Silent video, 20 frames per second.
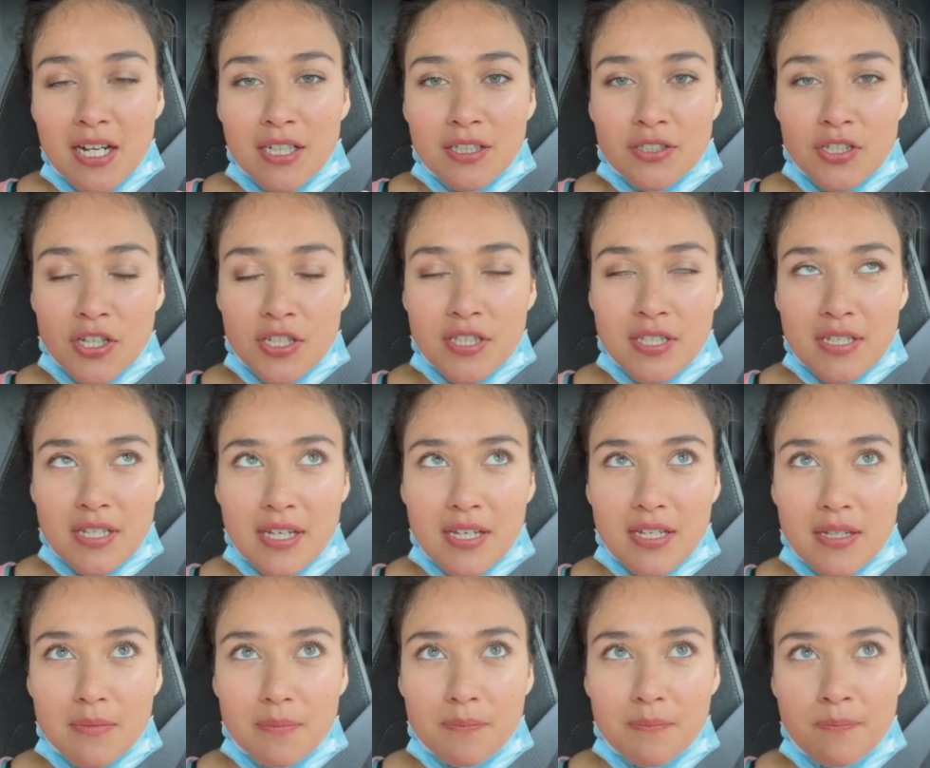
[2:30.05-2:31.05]
Just,
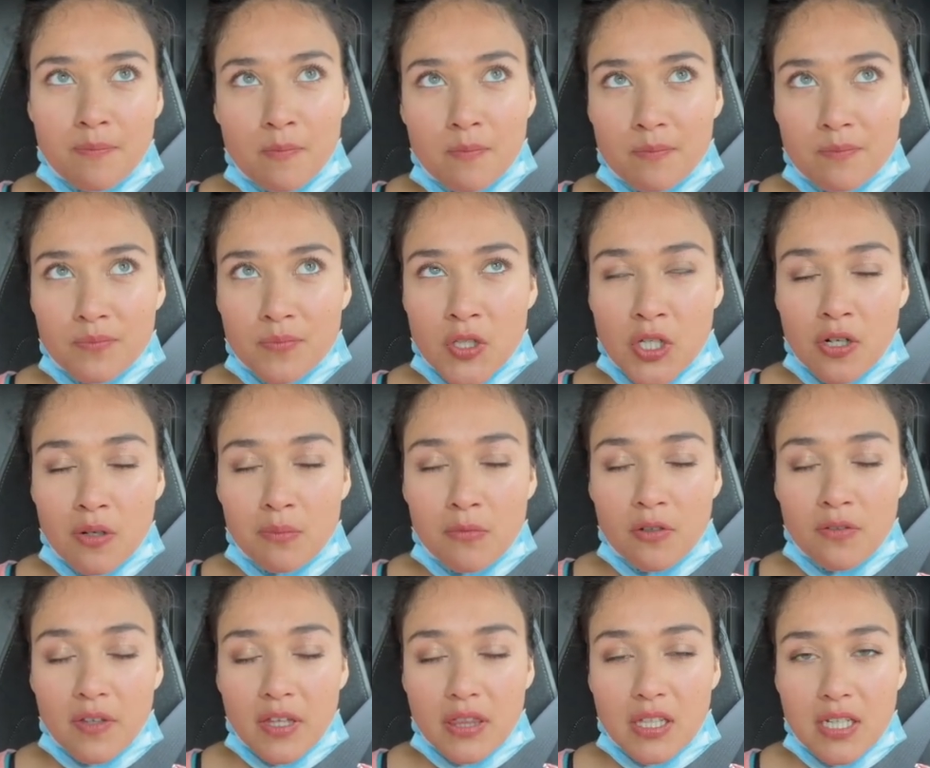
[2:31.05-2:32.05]

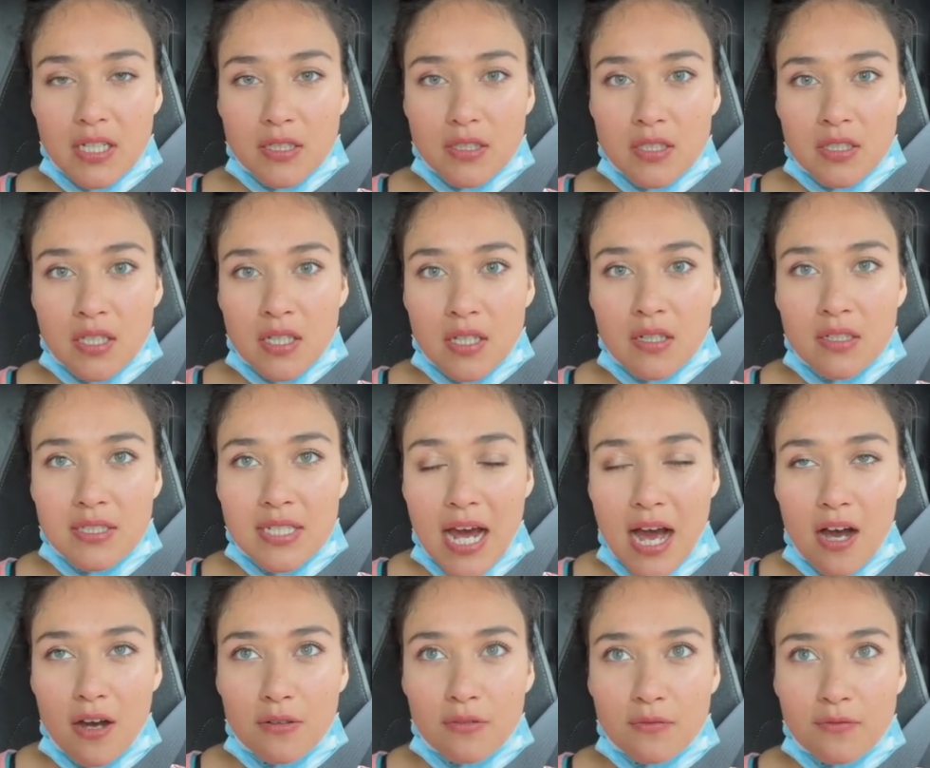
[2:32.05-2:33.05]
moving things
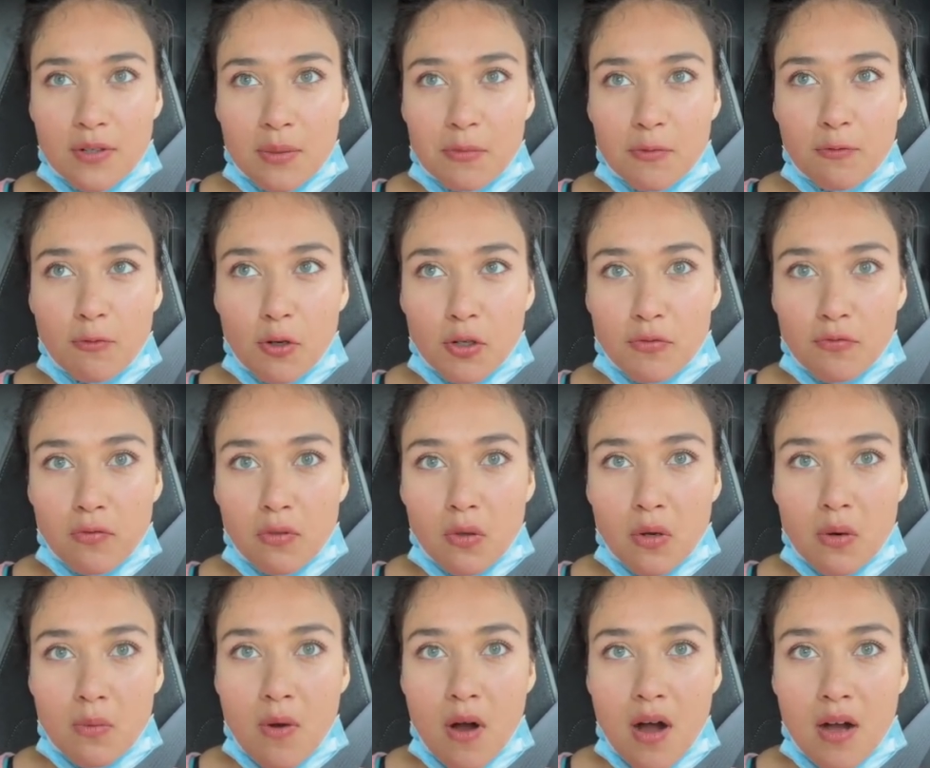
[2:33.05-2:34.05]
down from a 4th
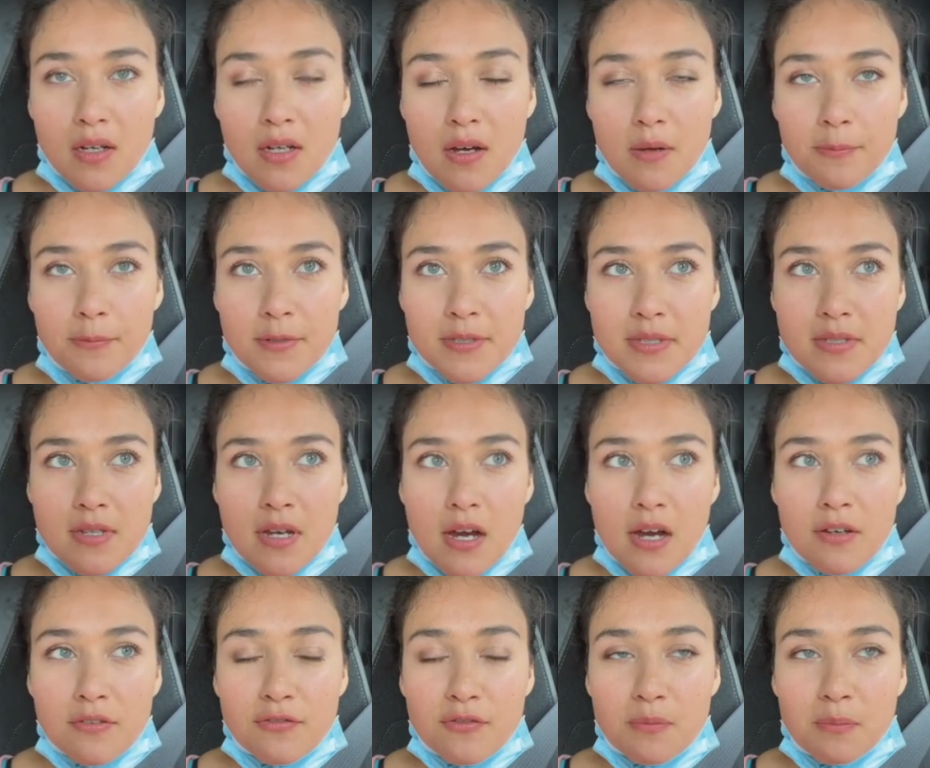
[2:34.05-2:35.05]
floor walk up was
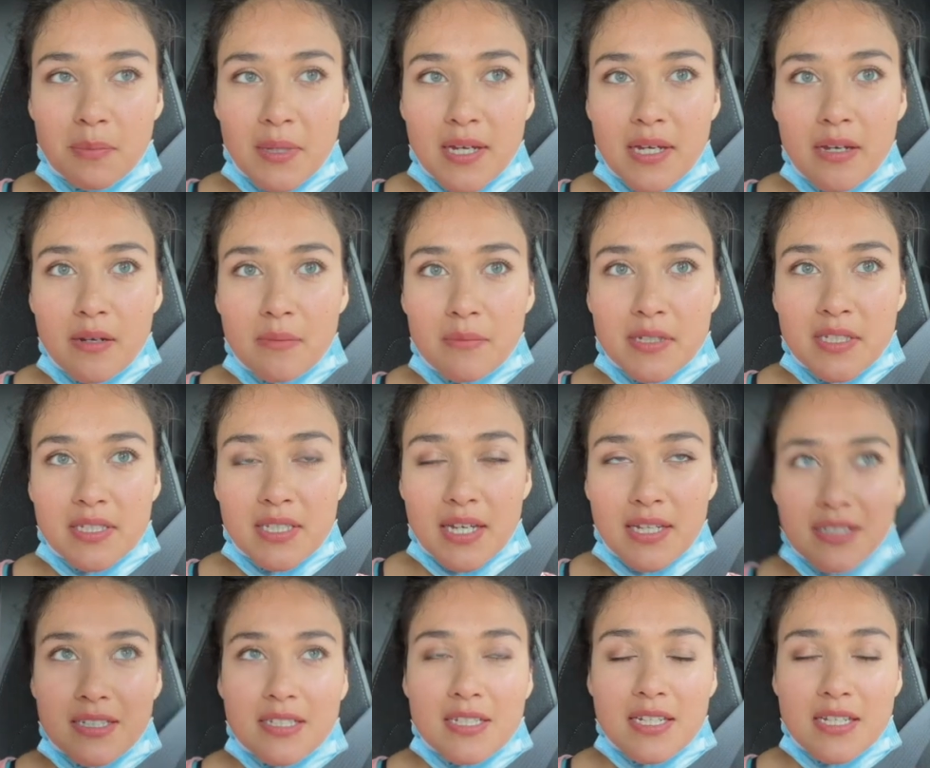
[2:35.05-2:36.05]
tough, but I'm
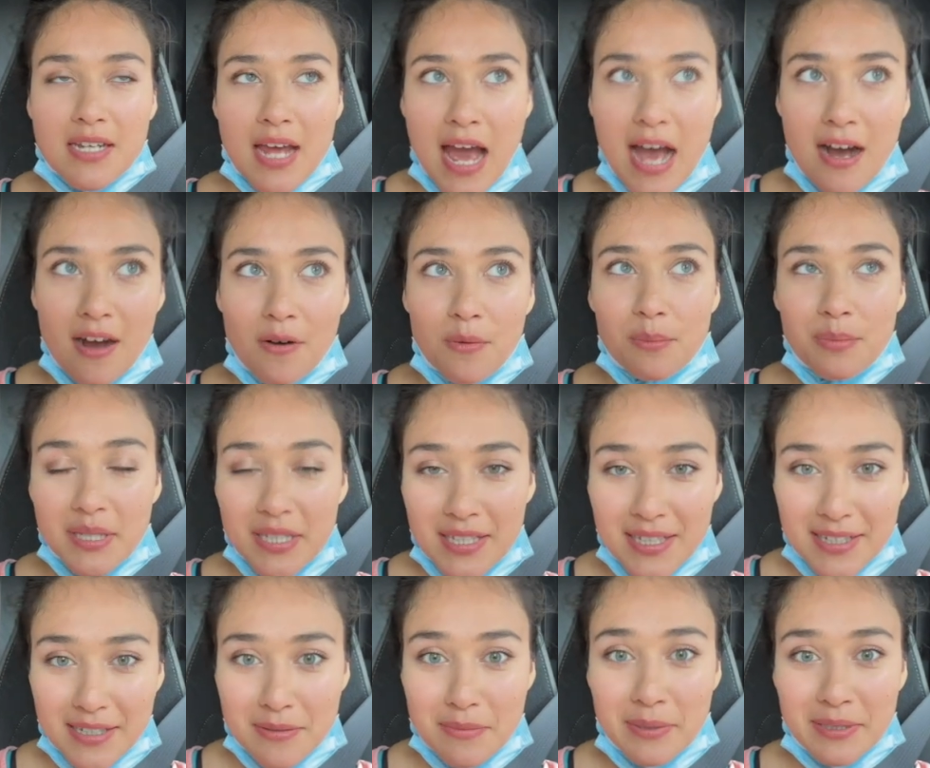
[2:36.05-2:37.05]
excited to now be
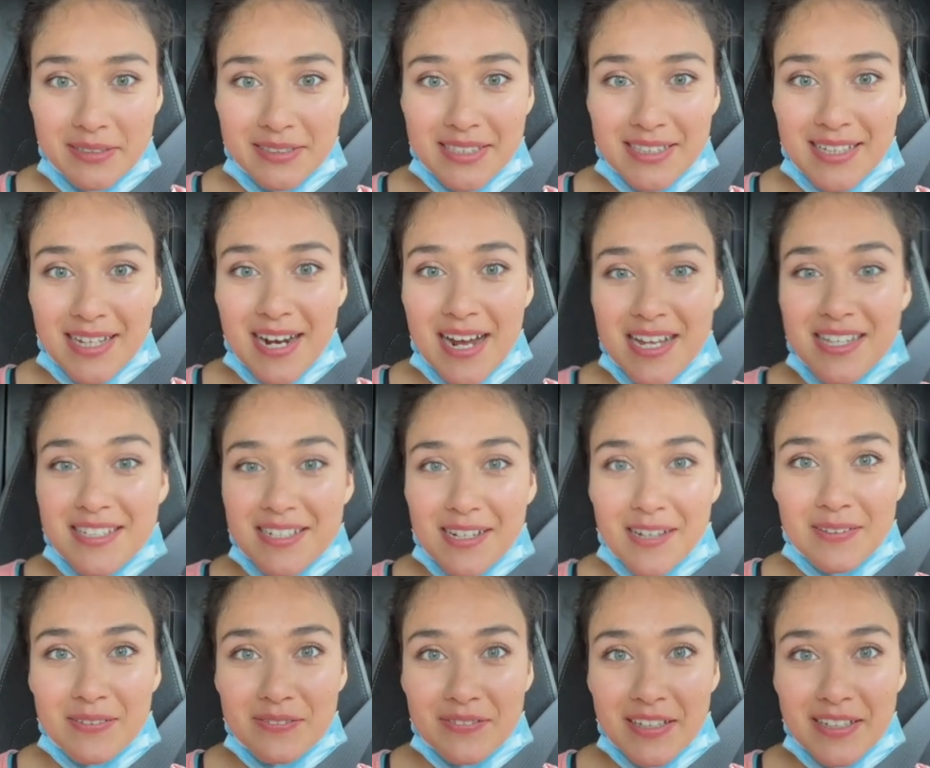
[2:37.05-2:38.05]
in a building that has an
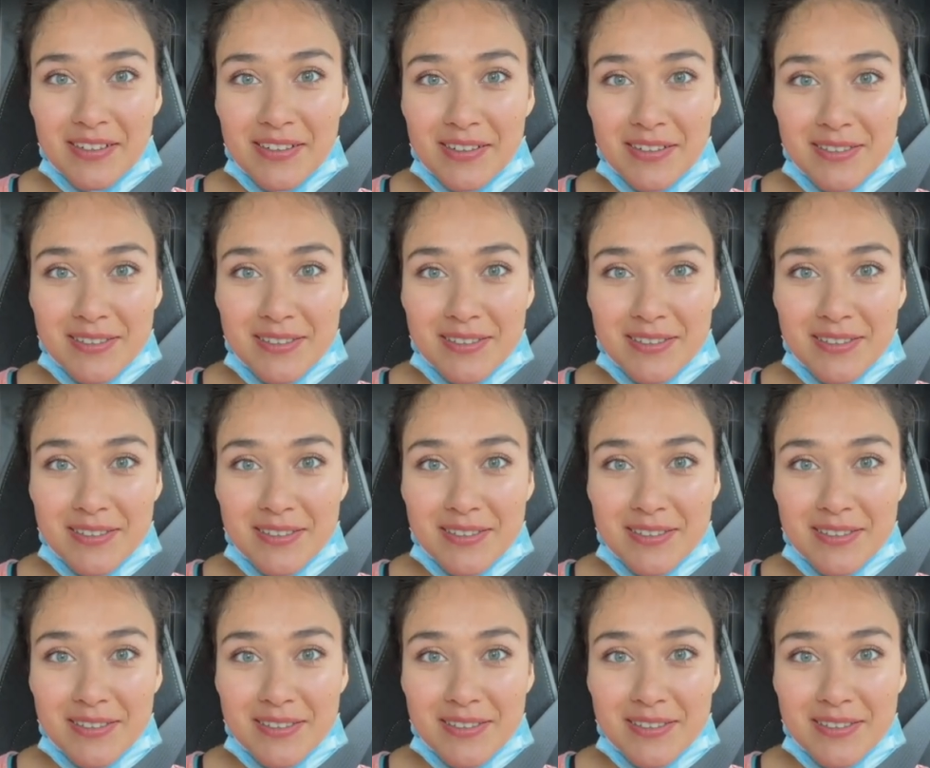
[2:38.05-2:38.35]
elevator.